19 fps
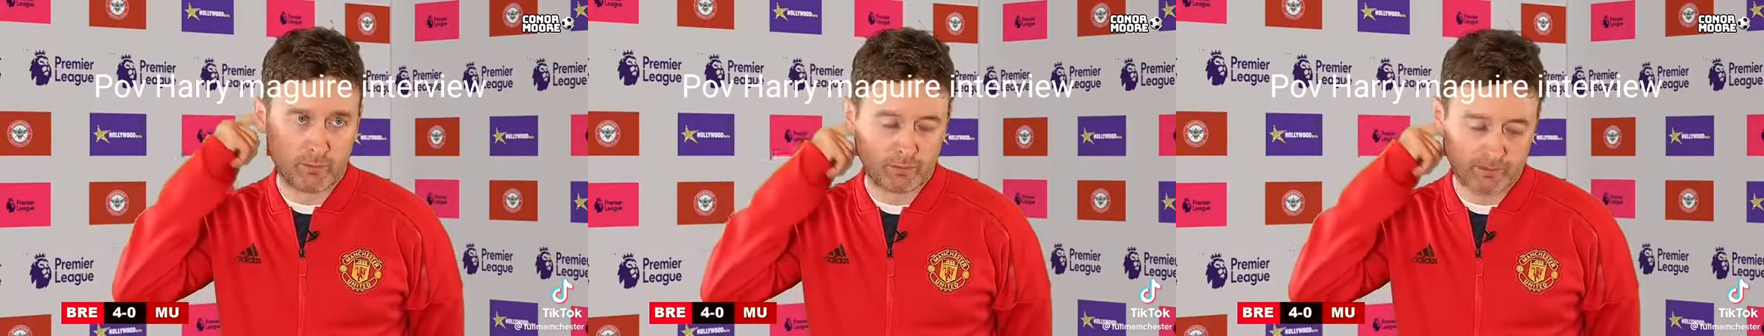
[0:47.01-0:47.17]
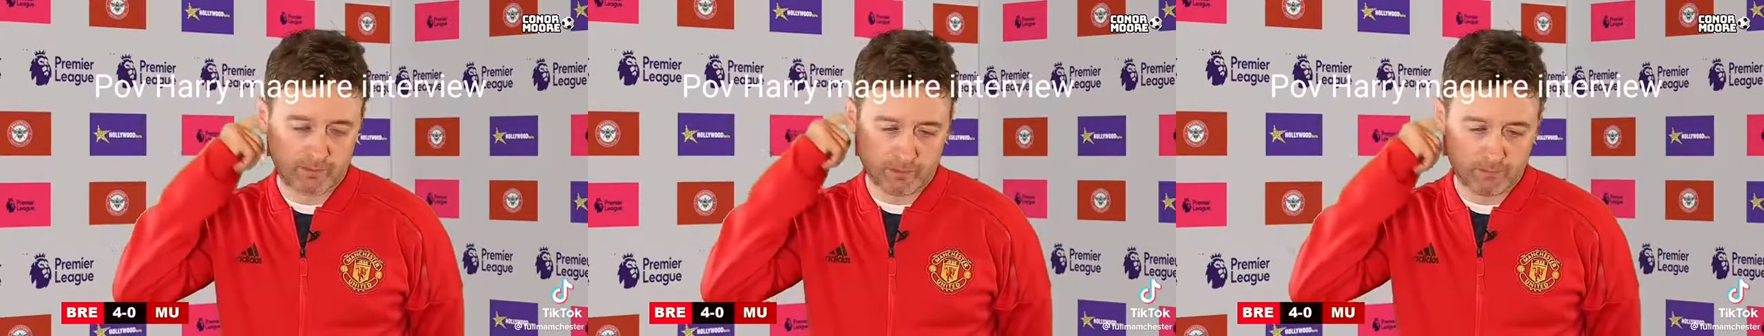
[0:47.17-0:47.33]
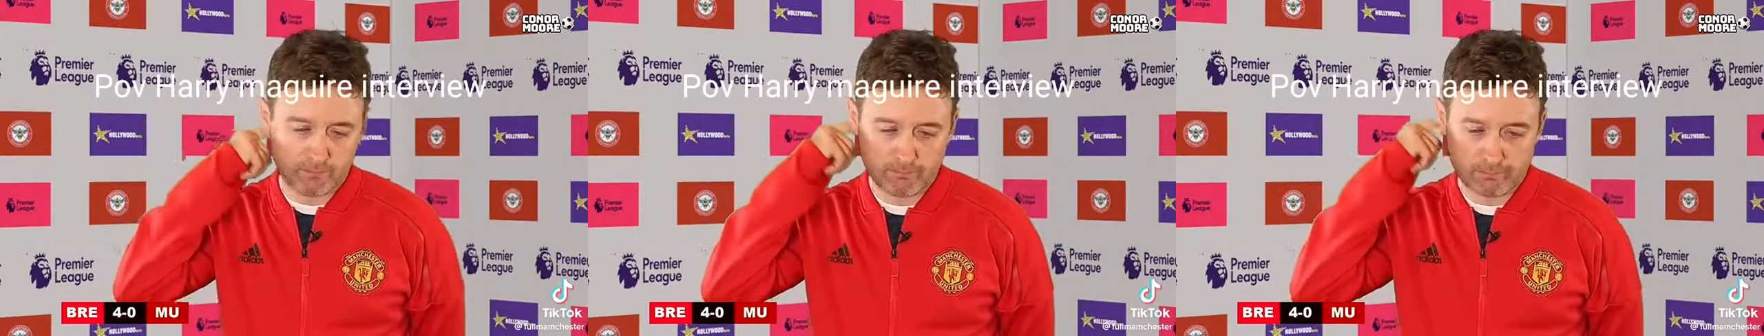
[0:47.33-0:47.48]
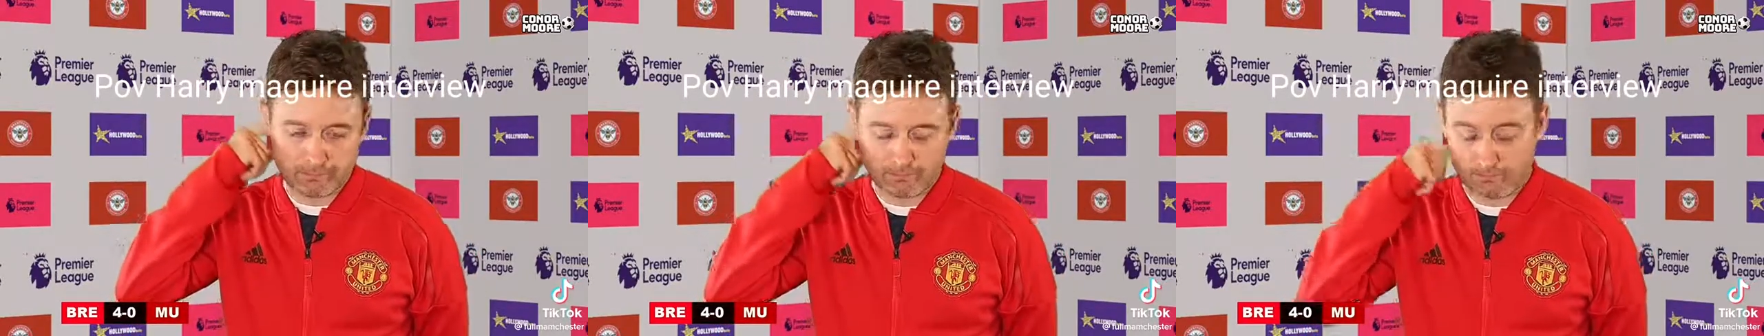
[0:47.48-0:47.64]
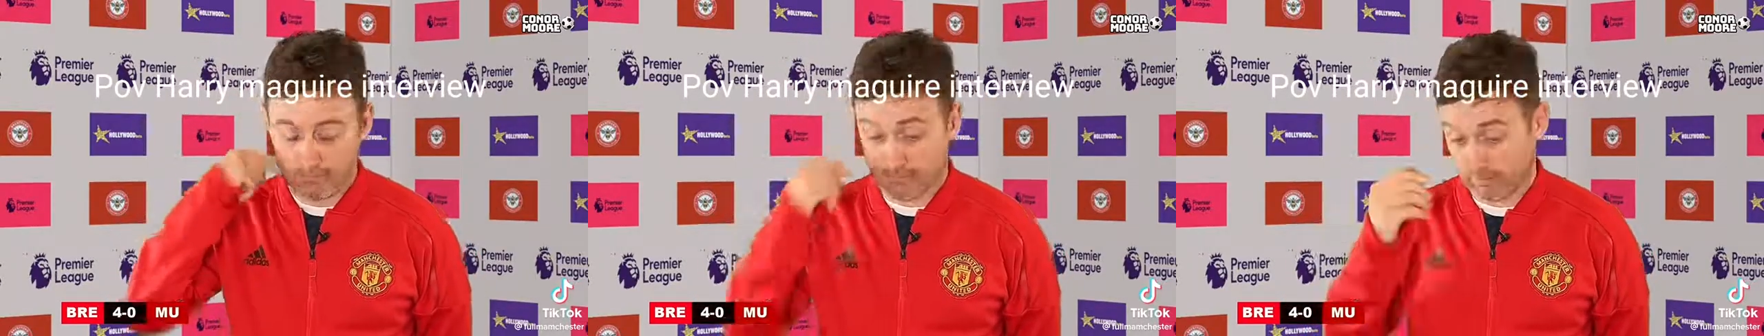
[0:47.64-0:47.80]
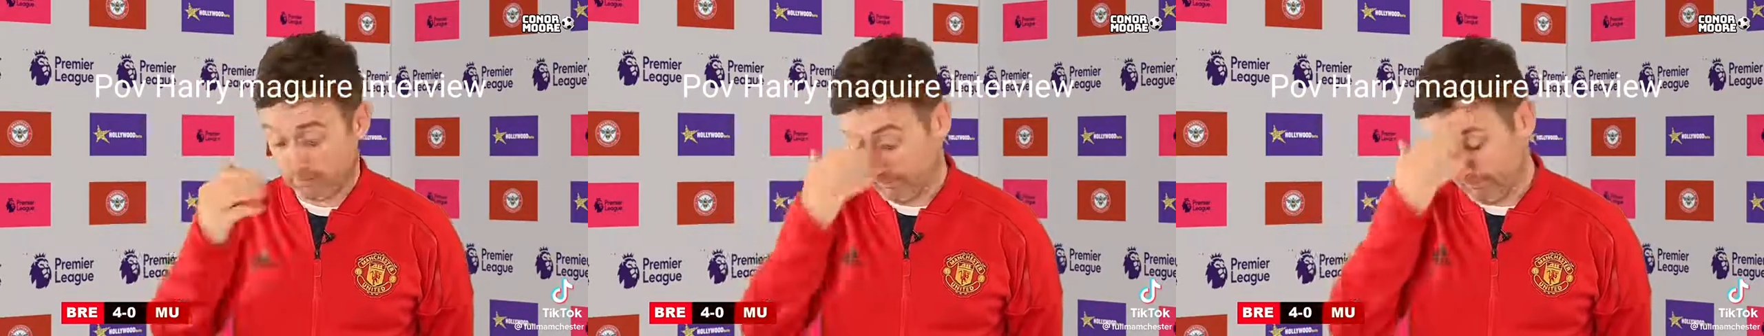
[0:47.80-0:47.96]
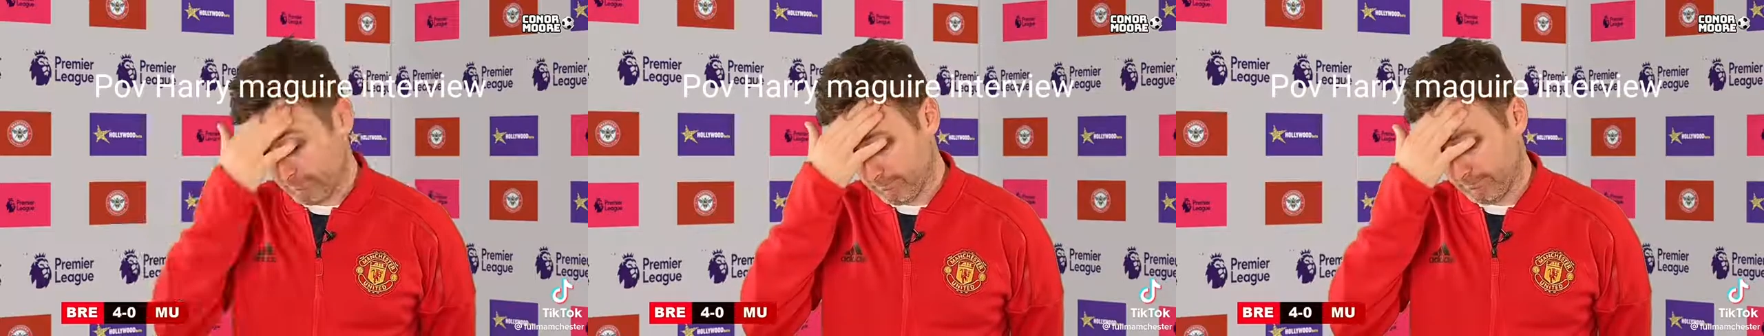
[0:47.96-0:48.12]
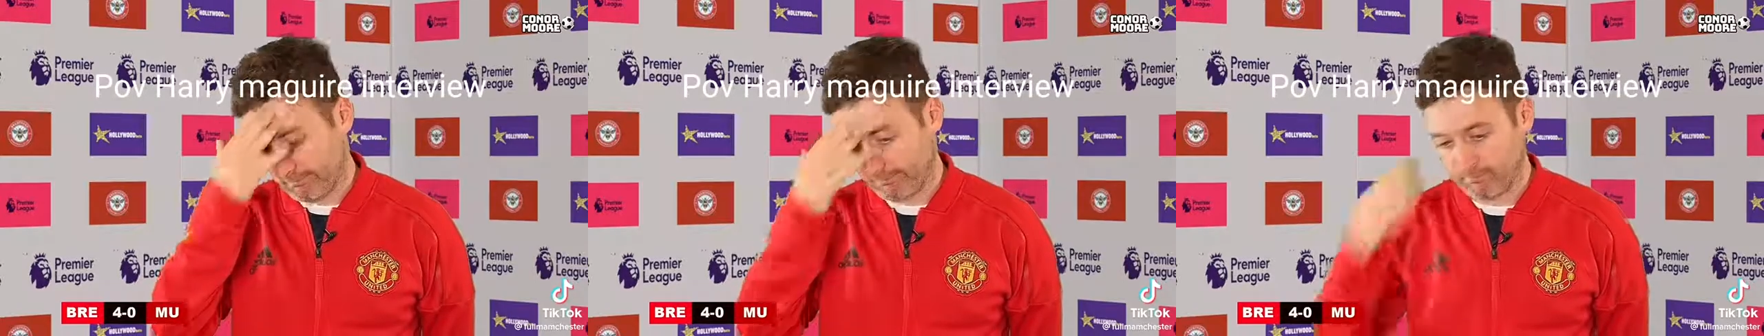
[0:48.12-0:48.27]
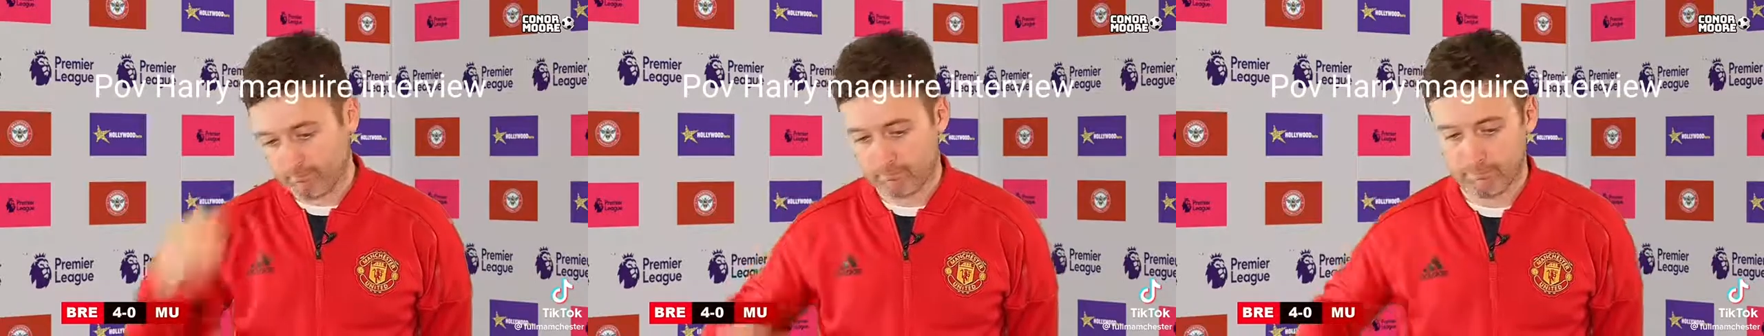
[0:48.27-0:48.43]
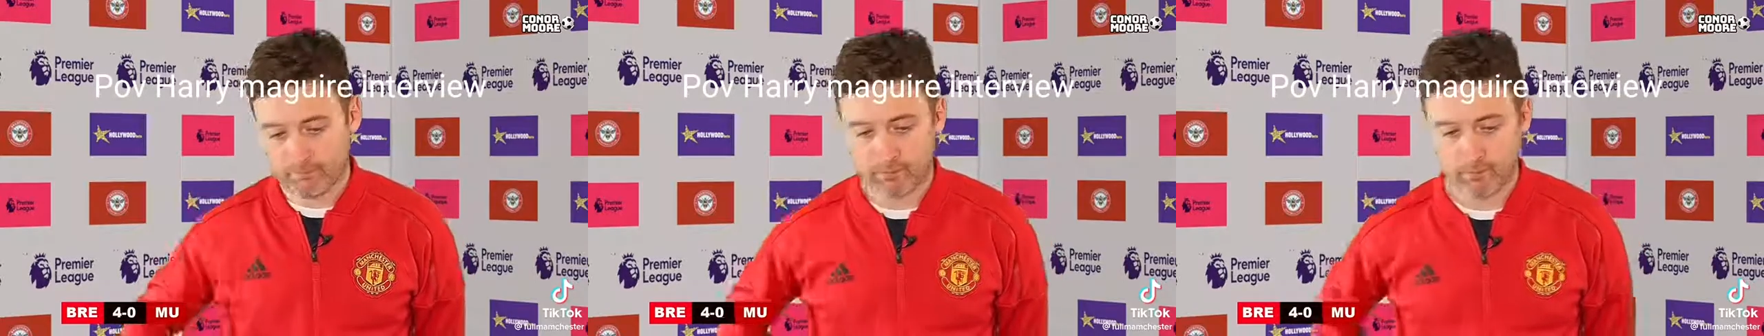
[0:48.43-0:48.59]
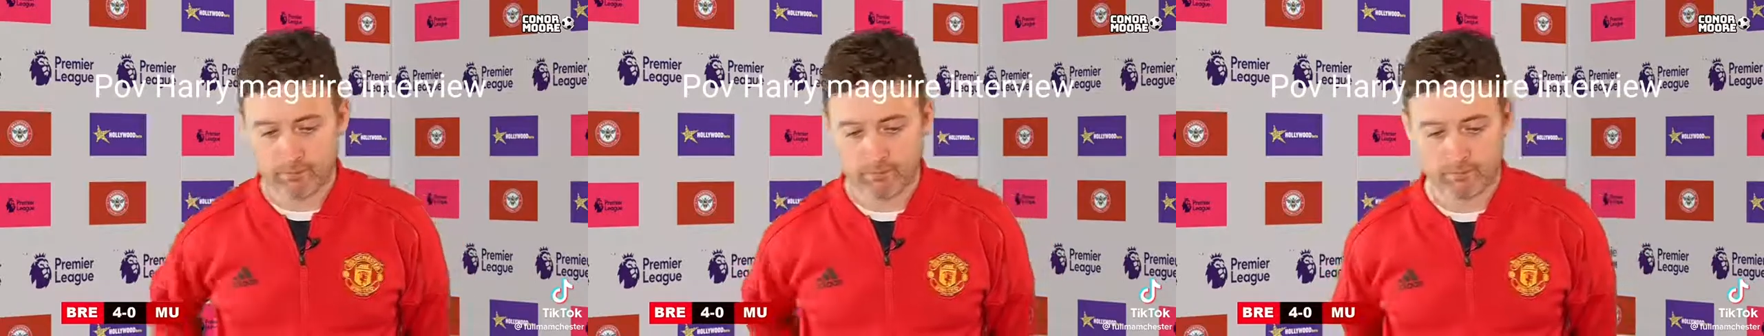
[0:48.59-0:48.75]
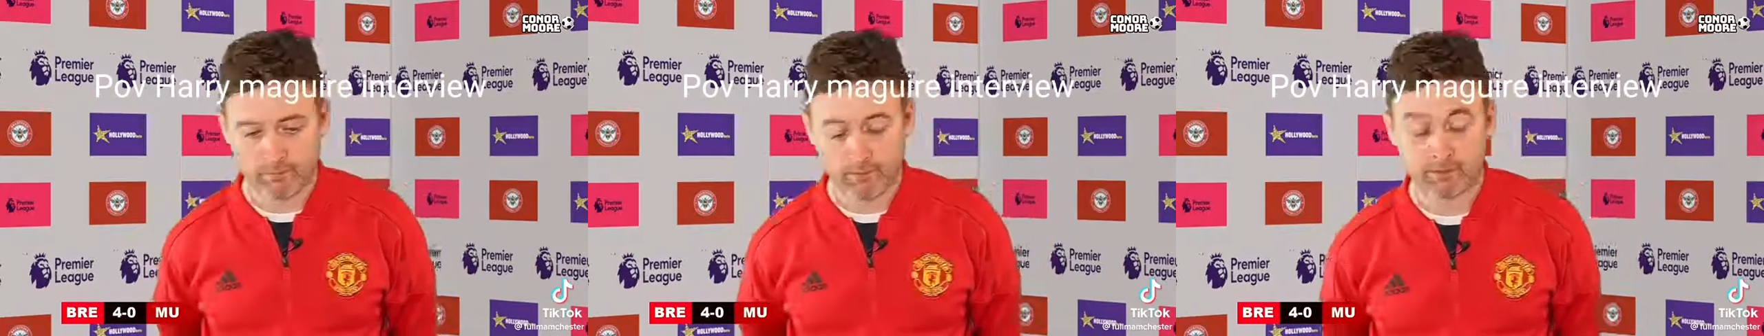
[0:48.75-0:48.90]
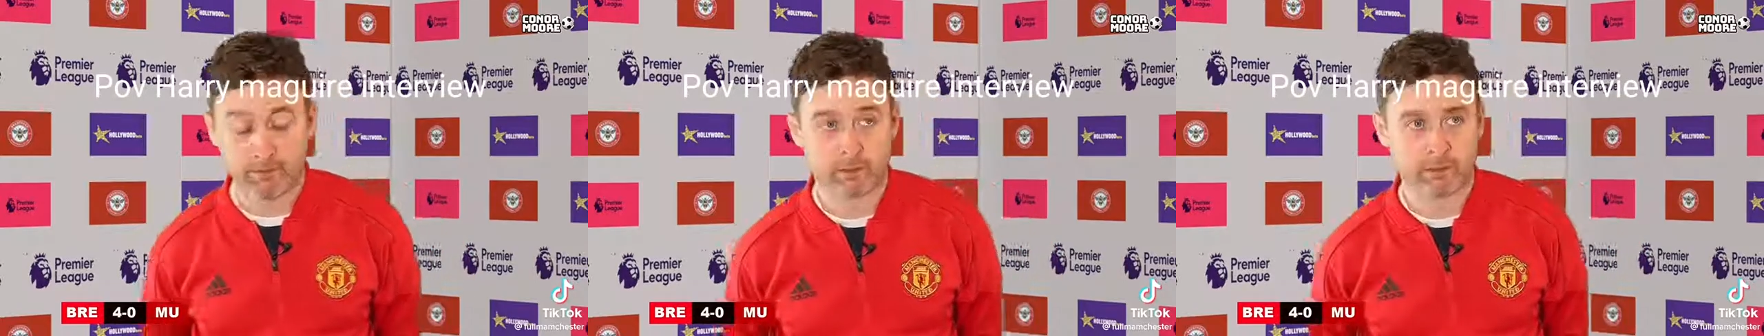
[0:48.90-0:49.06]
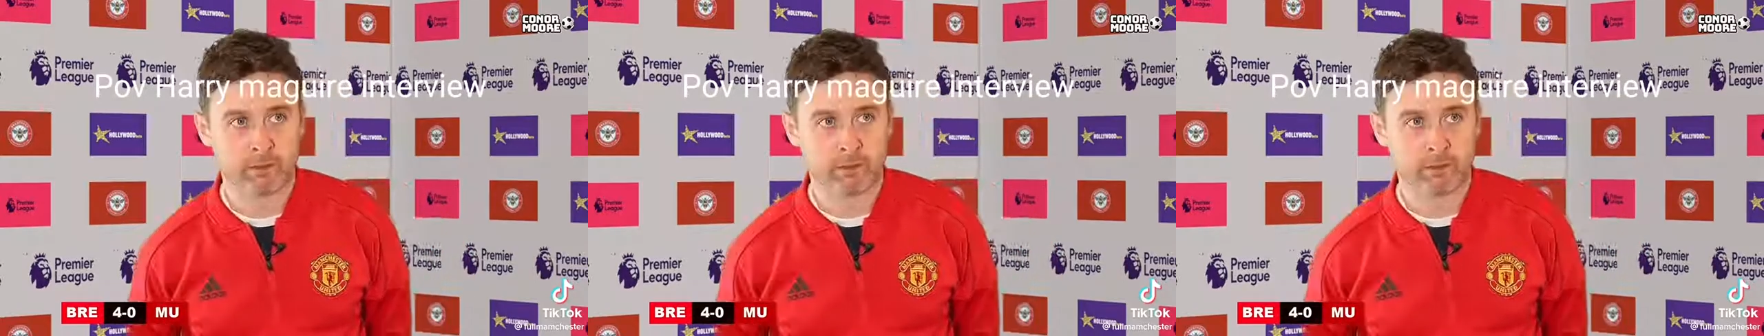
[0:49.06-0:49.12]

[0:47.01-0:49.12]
I missed him. Head's